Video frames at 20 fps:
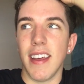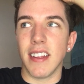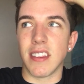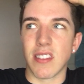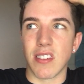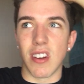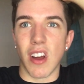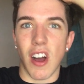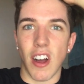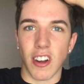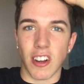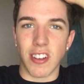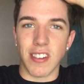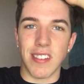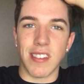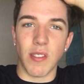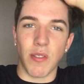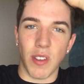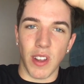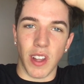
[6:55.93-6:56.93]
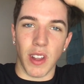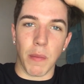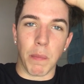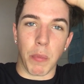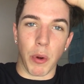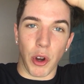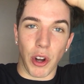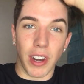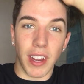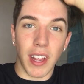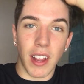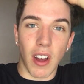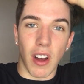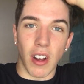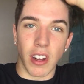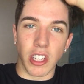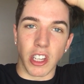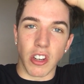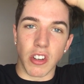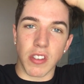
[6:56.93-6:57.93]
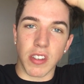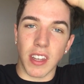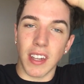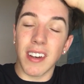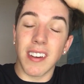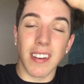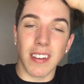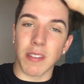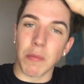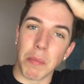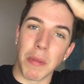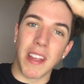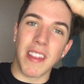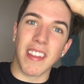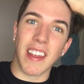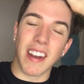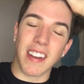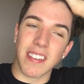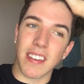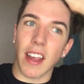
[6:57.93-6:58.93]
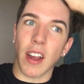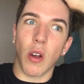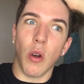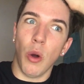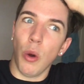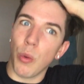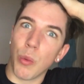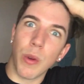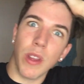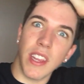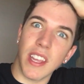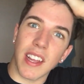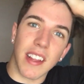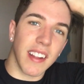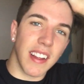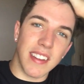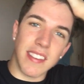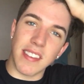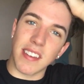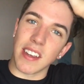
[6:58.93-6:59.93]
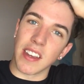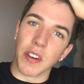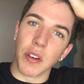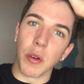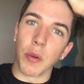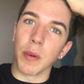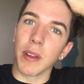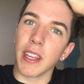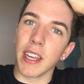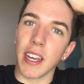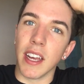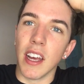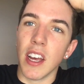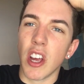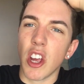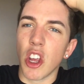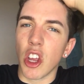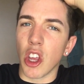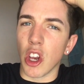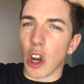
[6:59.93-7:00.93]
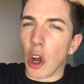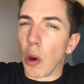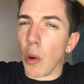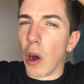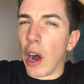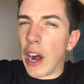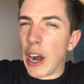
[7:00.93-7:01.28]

it's not good to feel burning on your skin. It doesn't mean that it's like, oh, really cleansing it, or really, you know,